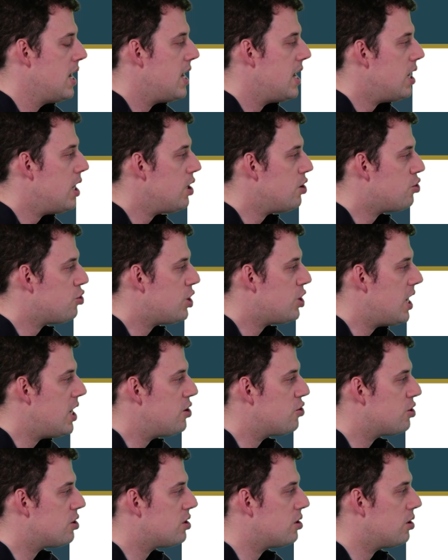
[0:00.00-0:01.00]
It
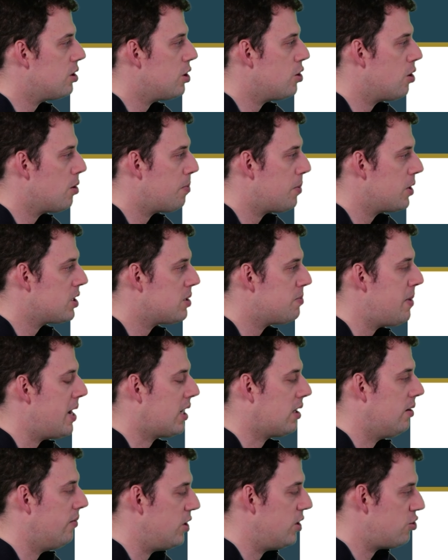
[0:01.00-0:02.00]
changes your
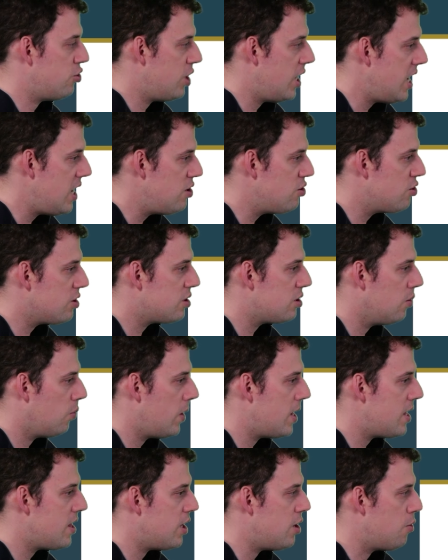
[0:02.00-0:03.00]
perspective. It changes the
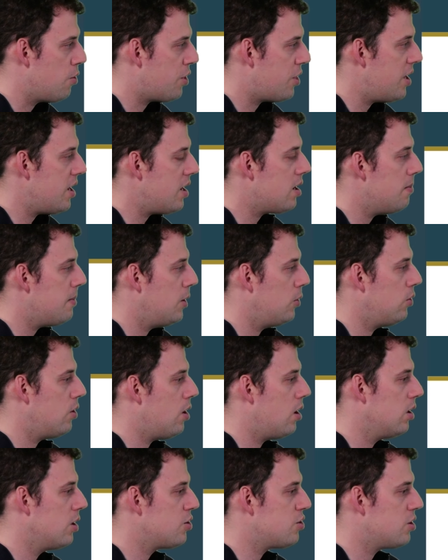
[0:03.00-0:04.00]
way that you think about
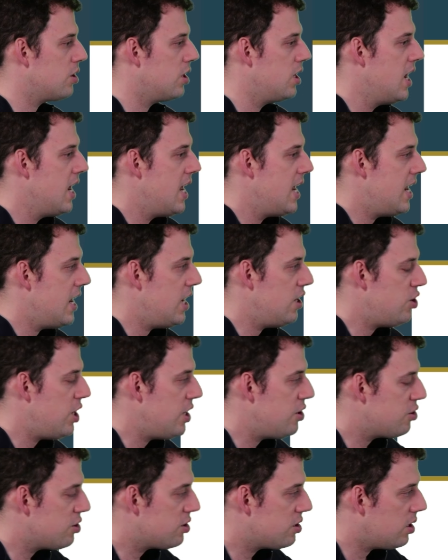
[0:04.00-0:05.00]
knowledge. It
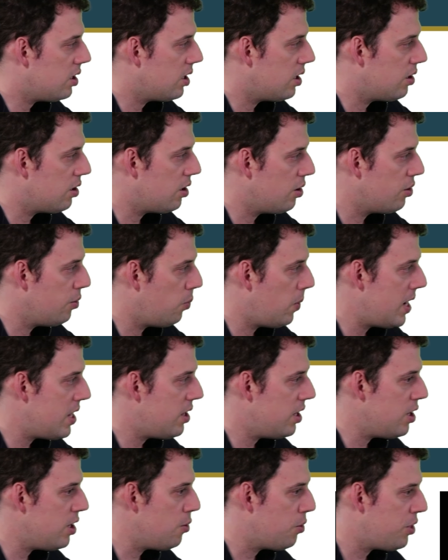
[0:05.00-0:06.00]
changes the way
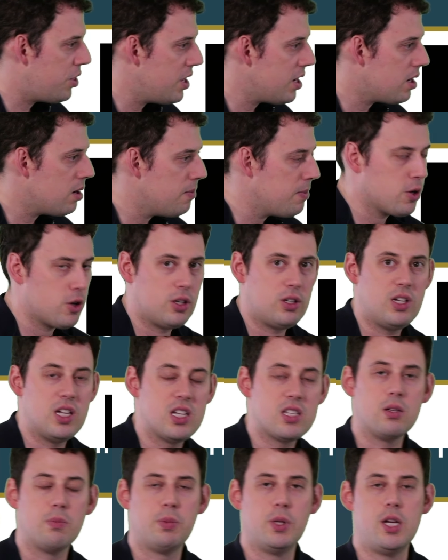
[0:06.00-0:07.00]
that you think about a
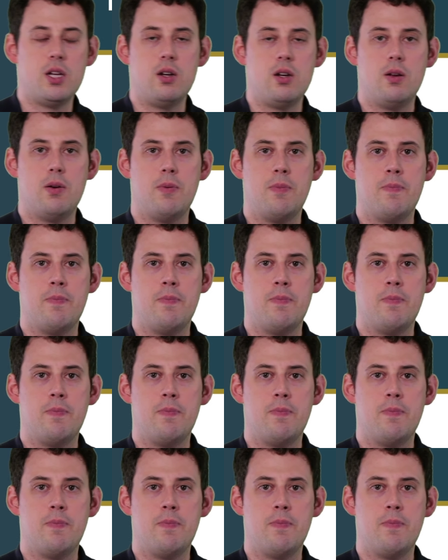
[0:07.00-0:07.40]
discipline.